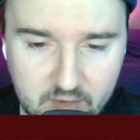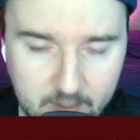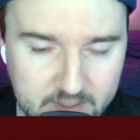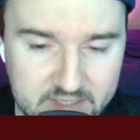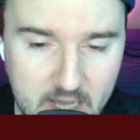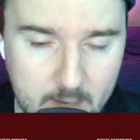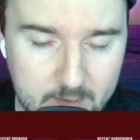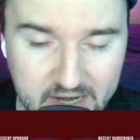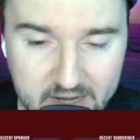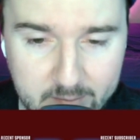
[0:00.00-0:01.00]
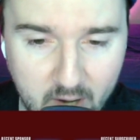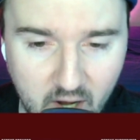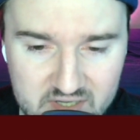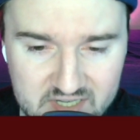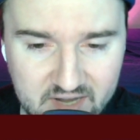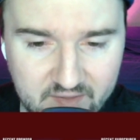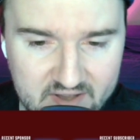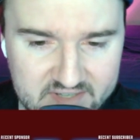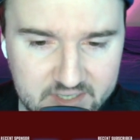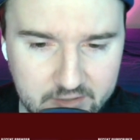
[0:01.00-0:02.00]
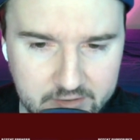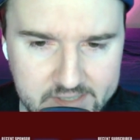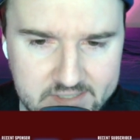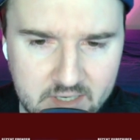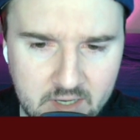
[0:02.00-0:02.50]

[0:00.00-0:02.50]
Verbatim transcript: I mean, dominating Boston in that series.